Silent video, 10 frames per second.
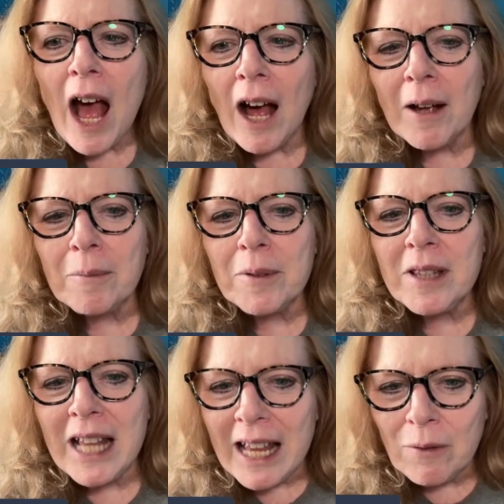
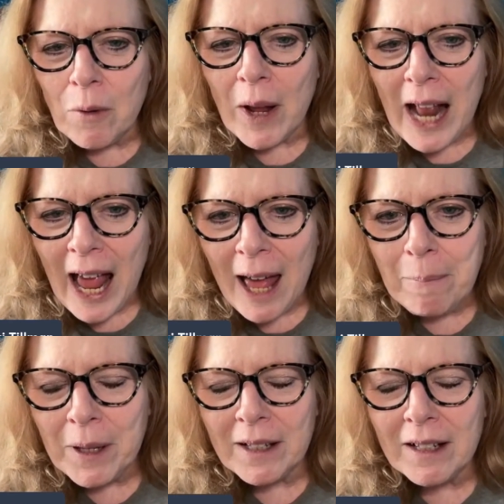Then what
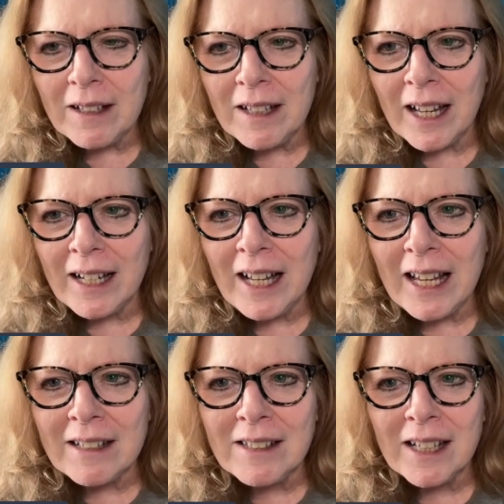happened then
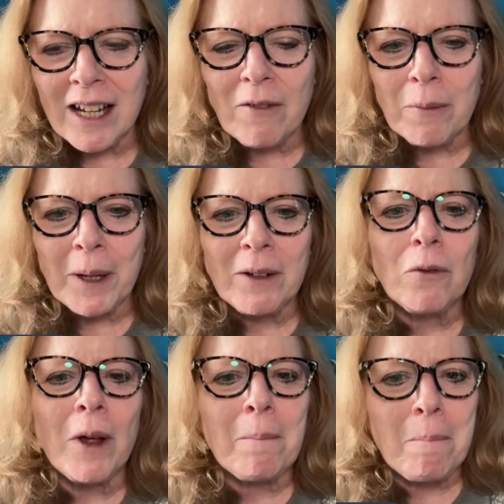is the
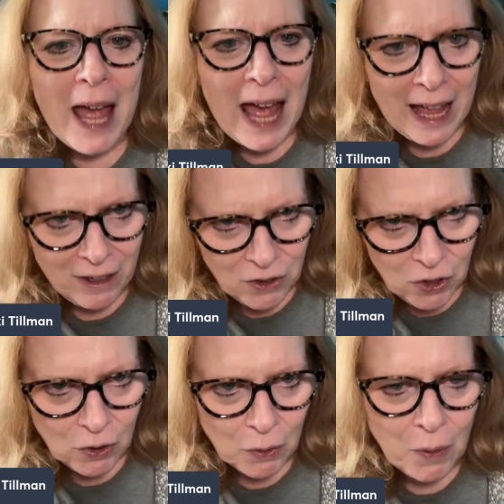government went back
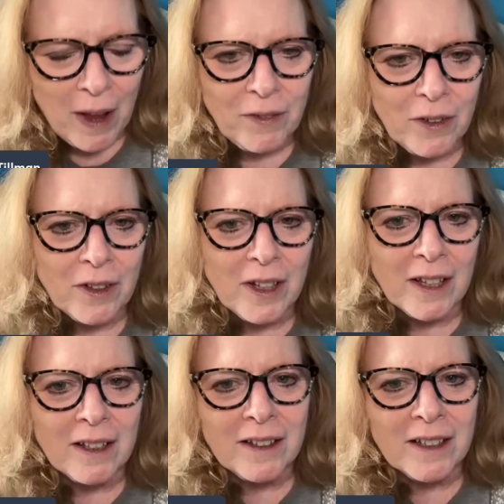to, after
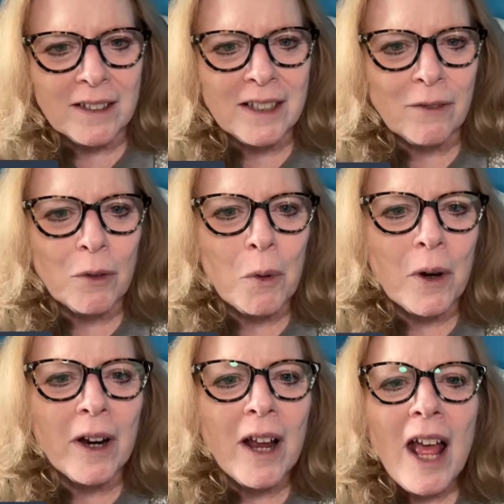the Civil
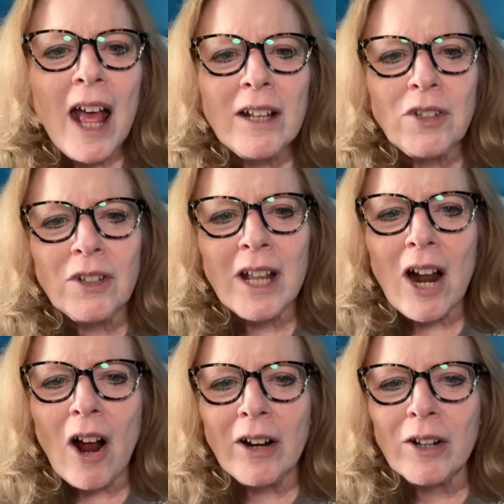War, to
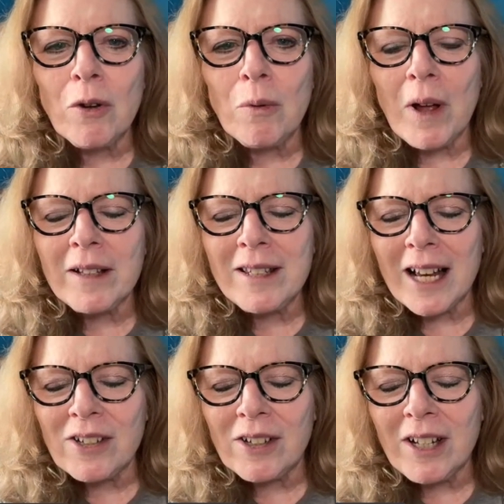that Article 1,
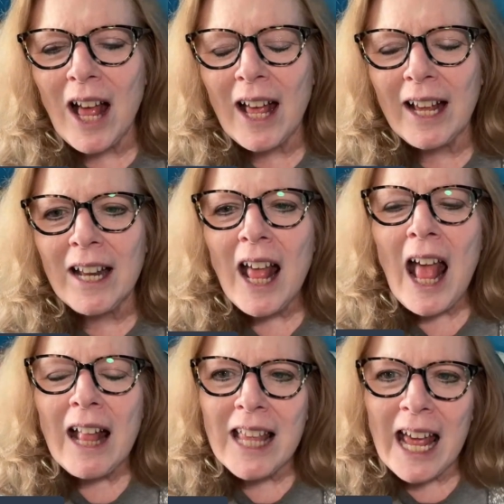Section 9
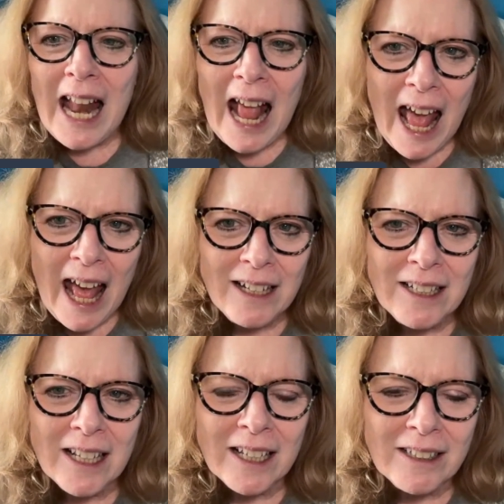that had
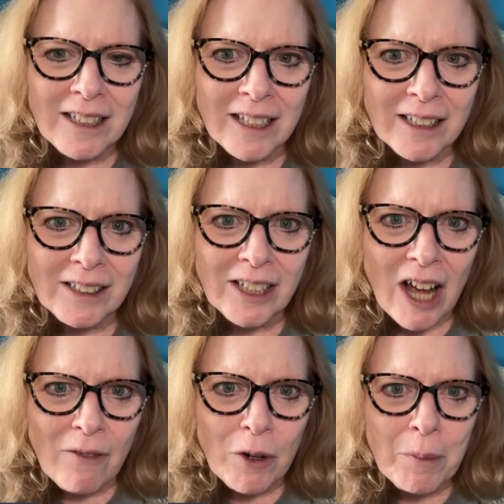the
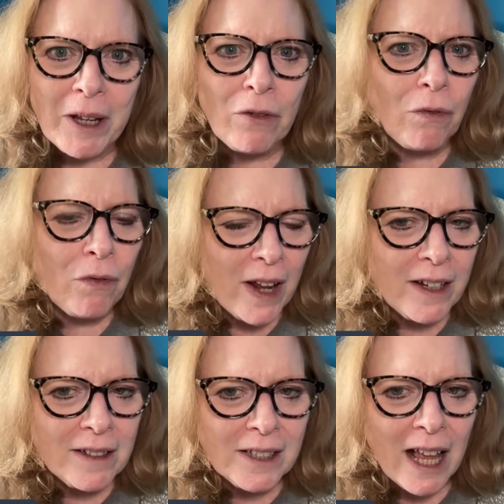government
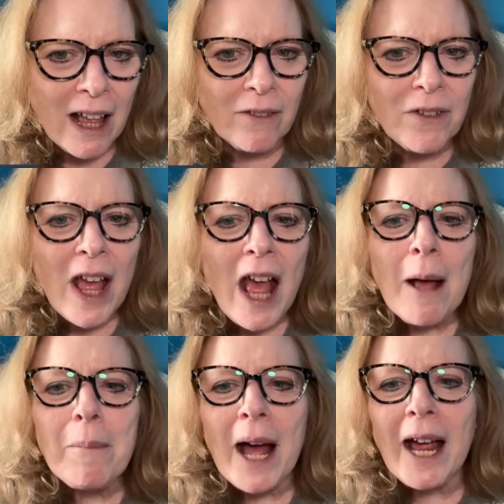fund itself
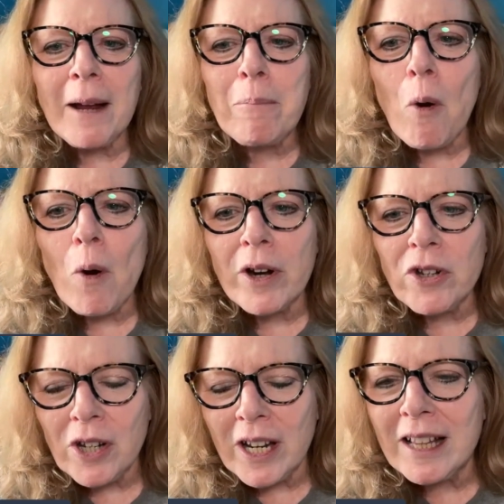by
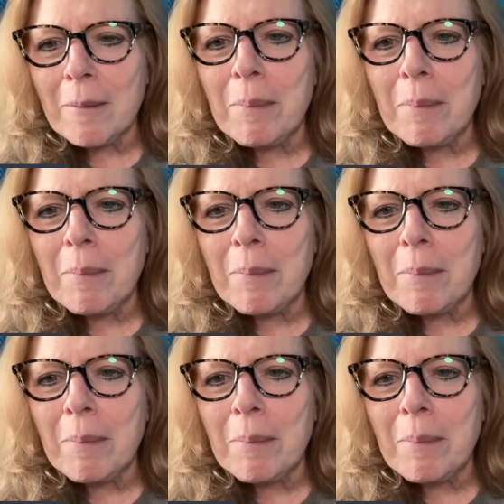portioning the